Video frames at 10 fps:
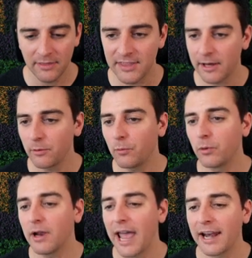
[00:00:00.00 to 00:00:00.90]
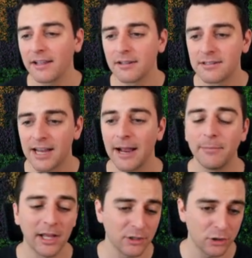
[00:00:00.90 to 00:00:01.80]
then we're adding
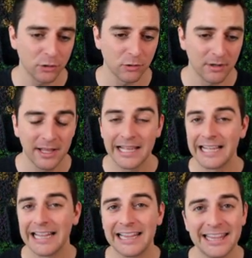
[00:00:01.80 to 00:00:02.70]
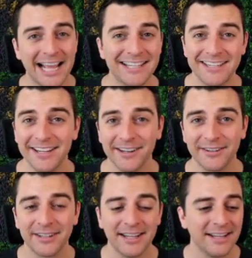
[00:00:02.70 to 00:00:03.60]
timeline two. That's it.
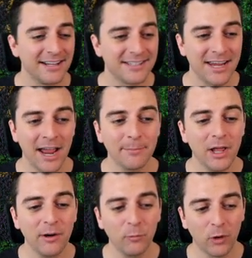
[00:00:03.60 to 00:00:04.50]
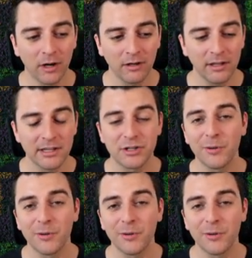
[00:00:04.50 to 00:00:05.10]
Timeline one is